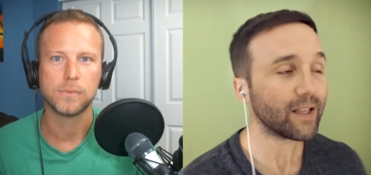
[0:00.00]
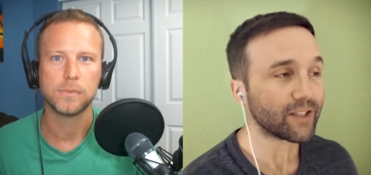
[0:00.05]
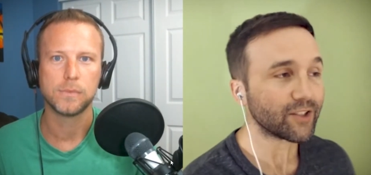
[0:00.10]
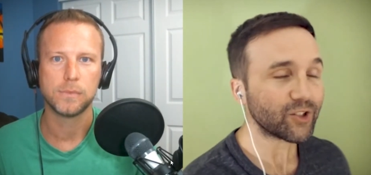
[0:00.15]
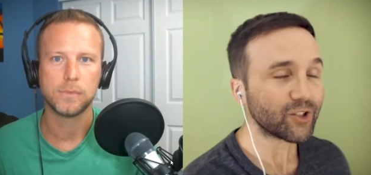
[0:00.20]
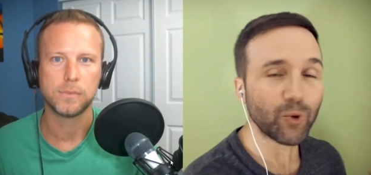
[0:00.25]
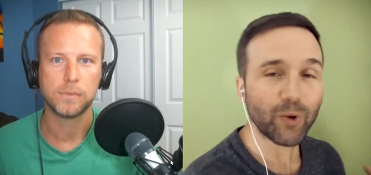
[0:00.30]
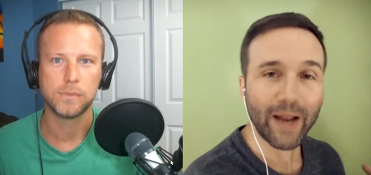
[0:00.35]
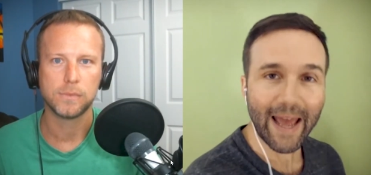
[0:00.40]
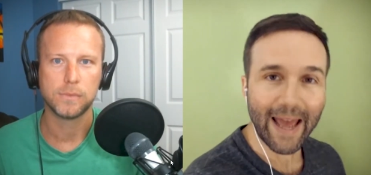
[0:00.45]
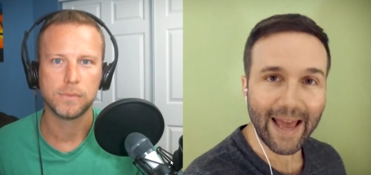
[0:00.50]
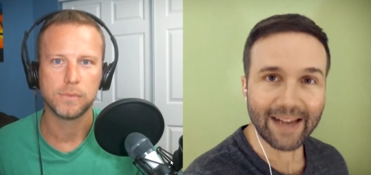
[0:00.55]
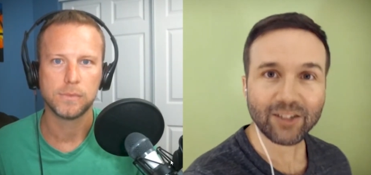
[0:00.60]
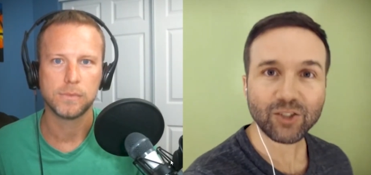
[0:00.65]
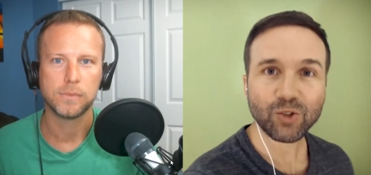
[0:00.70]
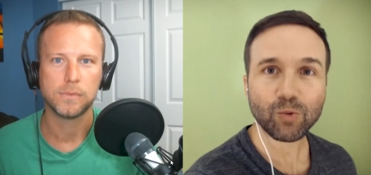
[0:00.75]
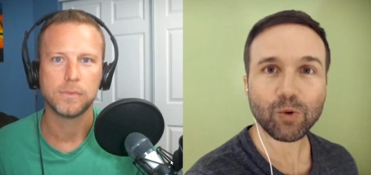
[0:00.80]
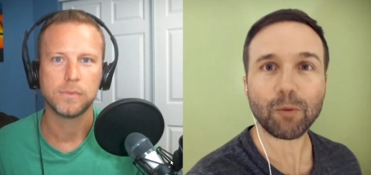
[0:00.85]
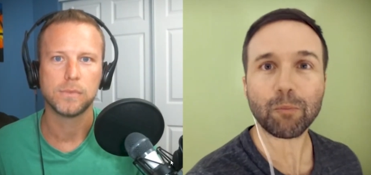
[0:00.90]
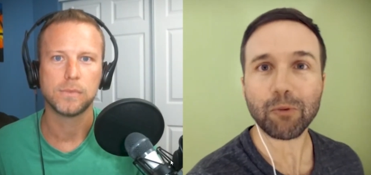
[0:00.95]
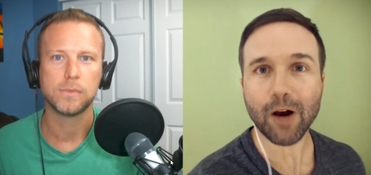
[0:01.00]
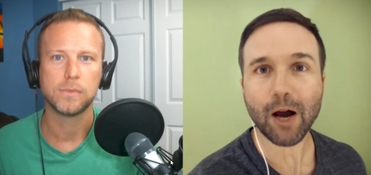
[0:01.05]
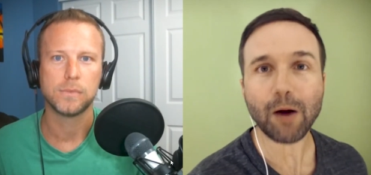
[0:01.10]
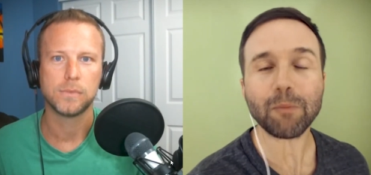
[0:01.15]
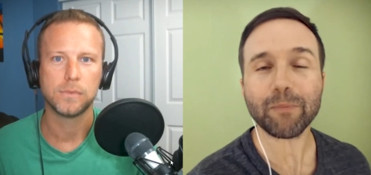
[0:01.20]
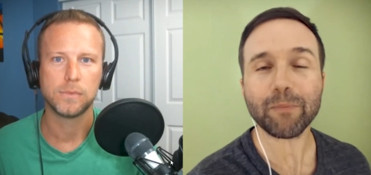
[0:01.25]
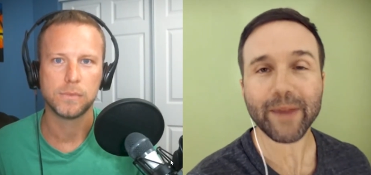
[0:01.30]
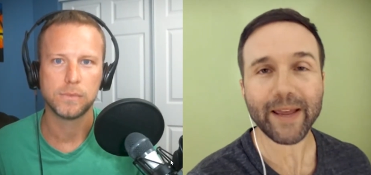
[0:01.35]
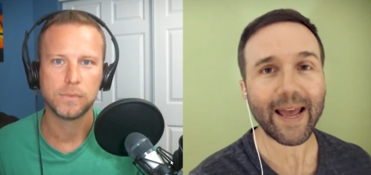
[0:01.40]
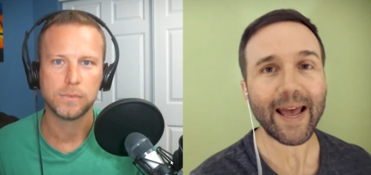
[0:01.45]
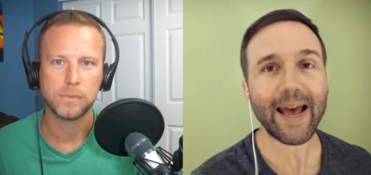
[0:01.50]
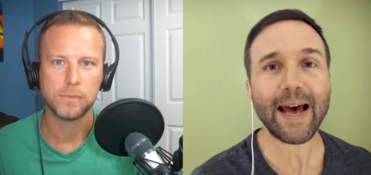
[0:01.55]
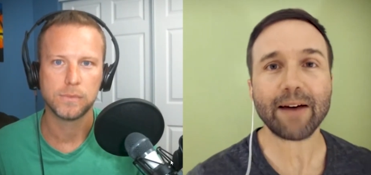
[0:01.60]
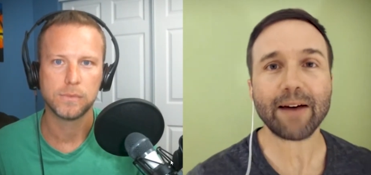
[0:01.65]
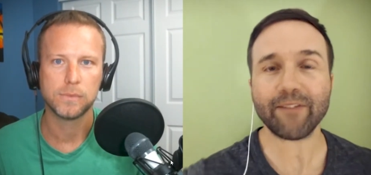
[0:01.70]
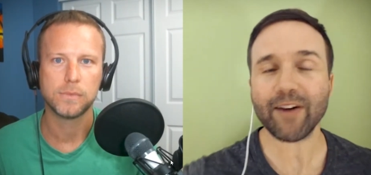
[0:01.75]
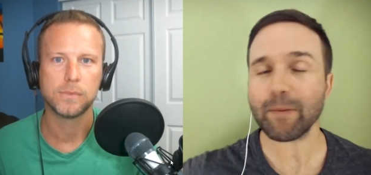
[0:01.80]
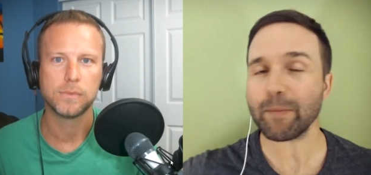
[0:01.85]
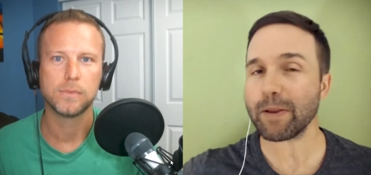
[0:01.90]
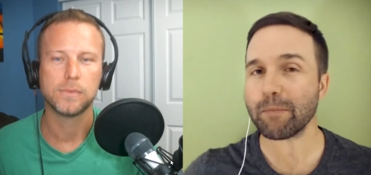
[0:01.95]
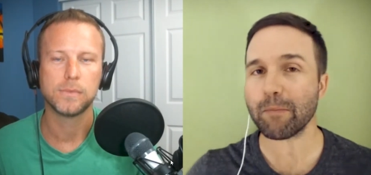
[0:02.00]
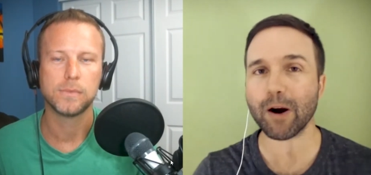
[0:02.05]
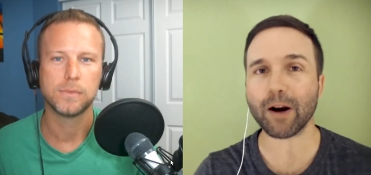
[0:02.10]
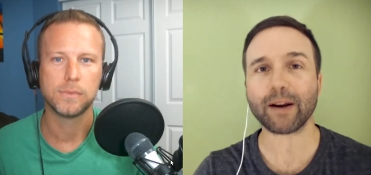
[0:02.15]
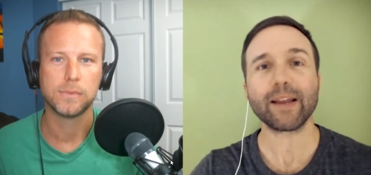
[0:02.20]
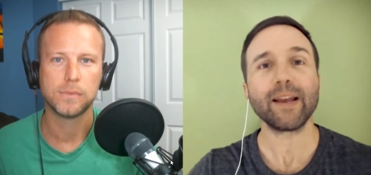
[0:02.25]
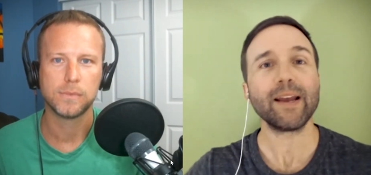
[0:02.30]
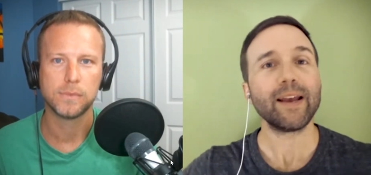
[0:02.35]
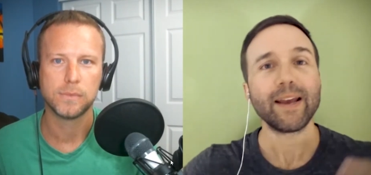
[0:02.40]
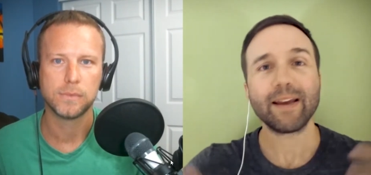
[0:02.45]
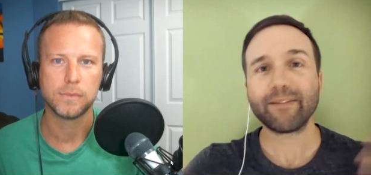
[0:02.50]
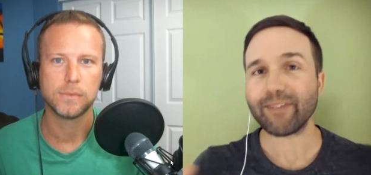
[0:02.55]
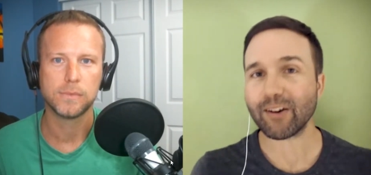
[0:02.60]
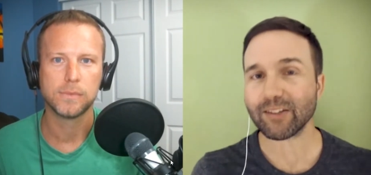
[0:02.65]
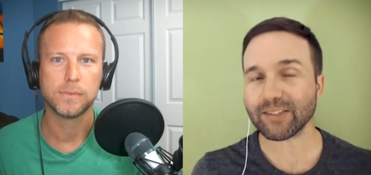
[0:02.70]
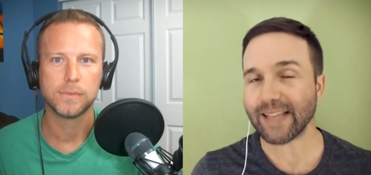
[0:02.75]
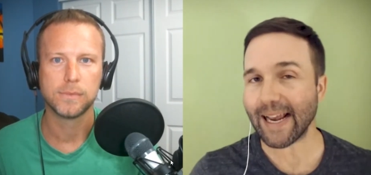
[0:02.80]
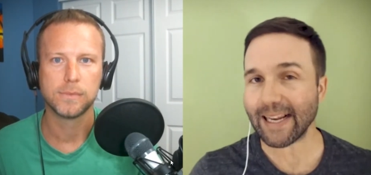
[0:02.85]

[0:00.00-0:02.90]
Speaker 1: to an actual problem they have. I mean, Mark, if I was to